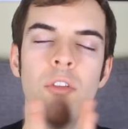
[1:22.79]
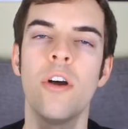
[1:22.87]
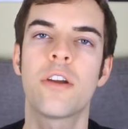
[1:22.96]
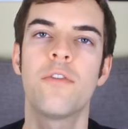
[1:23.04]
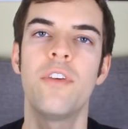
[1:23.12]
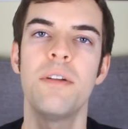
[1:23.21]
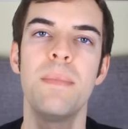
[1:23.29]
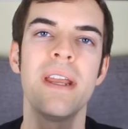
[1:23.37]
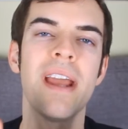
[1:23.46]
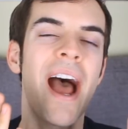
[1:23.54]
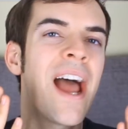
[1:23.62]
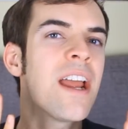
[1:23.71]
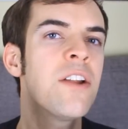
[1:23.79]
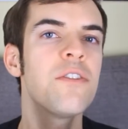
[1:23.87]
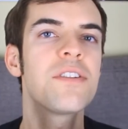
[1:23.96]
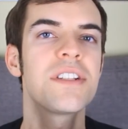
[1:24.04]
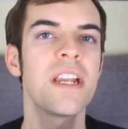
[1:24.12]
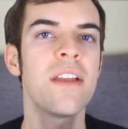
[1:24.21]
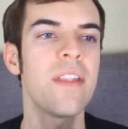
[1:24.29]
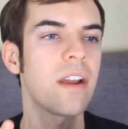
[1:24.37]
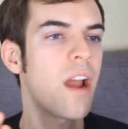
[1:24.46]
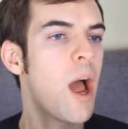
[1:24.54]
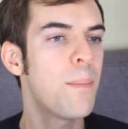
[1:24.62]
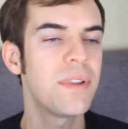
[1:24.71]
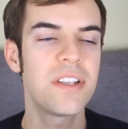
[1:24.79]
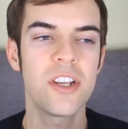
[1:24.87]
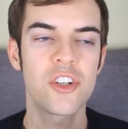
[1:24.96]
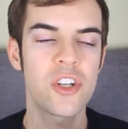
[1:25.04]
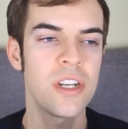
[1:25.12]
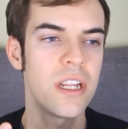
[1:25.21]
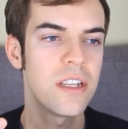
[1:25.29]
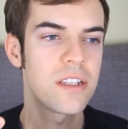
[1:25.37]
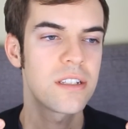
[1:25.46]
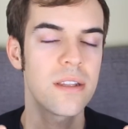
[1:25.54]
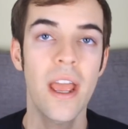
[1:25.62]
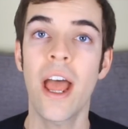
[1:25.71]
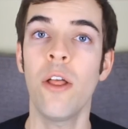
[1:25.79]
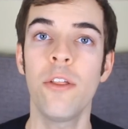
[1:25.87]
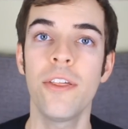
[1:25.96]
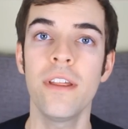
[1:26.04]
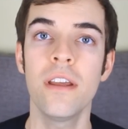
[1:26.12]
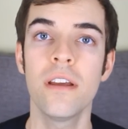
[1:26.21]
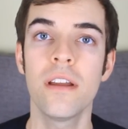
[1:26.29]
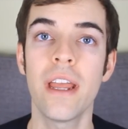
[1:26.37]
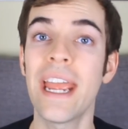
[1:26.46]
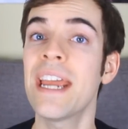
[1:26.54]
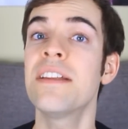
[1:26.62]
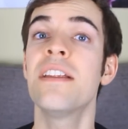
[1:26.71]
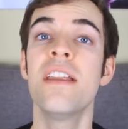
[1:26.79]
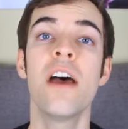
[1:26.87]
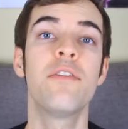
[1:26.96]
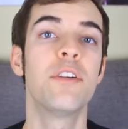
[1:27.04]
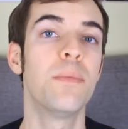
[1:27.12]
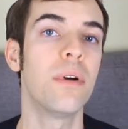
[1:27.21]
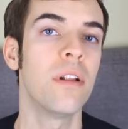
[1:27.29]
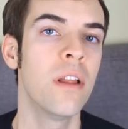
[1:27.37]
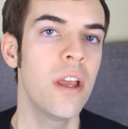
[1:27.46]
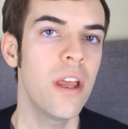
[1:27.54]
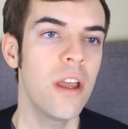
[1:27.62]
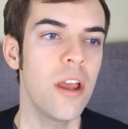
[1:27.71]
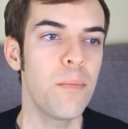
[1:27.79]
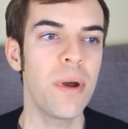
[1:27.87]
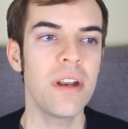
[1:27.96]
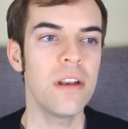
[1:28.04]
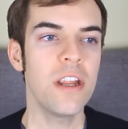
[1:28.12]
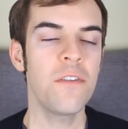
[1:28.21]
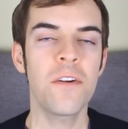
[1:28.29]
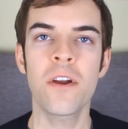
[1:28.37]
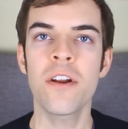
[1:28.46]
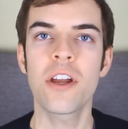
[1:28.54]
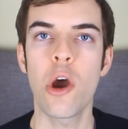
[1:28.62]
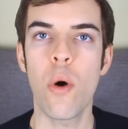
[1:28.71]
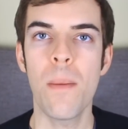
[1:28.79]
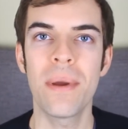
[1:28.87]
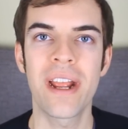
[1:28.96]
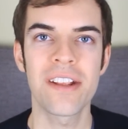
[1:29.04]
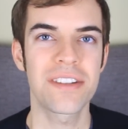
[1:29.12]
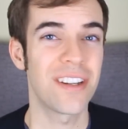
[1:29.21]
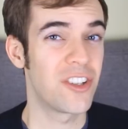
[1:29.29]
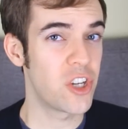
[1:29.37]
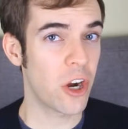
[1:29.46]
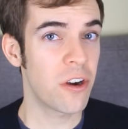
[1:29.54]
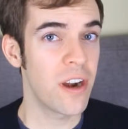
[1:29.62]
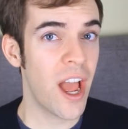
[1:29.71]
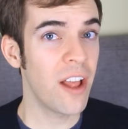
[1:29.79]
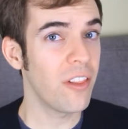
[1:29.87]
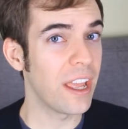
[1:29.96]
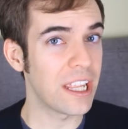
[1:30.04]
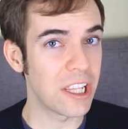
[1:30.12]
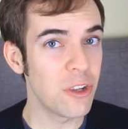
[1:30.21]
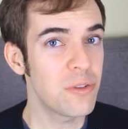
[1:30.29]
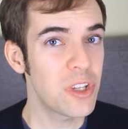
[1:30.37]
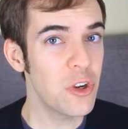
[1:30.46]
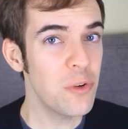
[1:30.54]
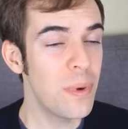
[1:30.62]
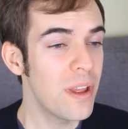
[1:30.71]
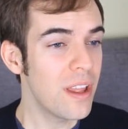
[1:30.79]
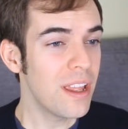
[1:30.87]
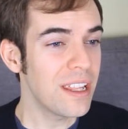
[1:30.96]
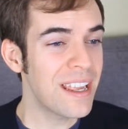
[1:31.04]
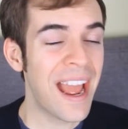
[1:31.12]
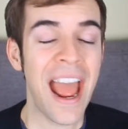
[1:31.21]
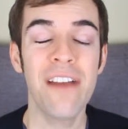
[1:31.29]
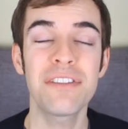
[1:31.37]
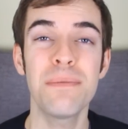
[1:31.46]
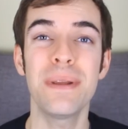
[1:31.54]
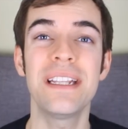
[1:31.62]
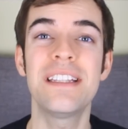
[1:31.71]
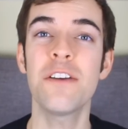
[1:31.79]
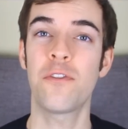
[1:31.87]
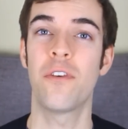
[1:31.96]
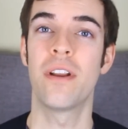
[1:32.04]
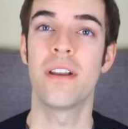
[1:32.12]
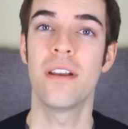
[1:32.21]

Look, Vidme, I understand that competition is healthy and inevitable, but if you're gonna go up against a juggernaut like YouTube, you have to be different.